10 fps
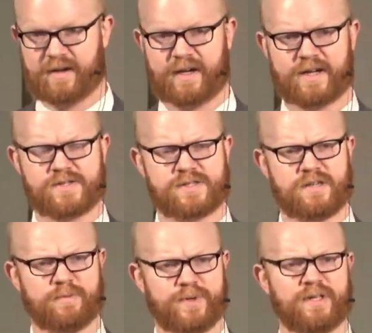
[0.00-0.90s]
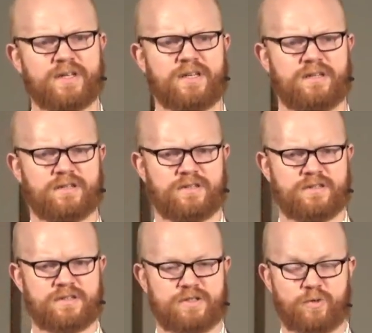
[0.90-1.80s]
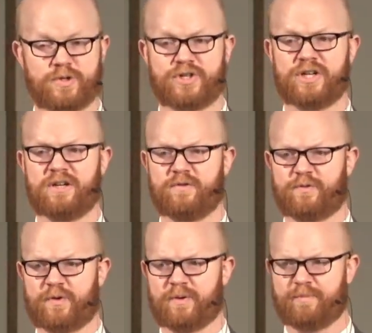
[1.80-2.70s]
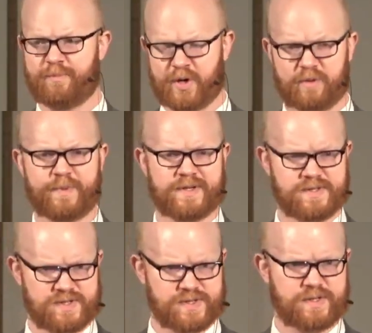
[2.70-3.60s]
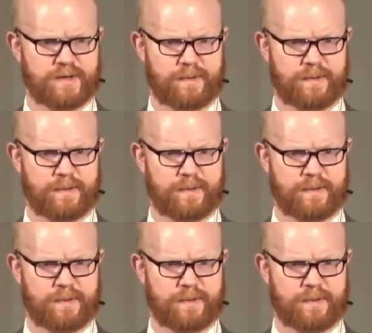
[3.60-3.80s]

as the ability to achieve purpose.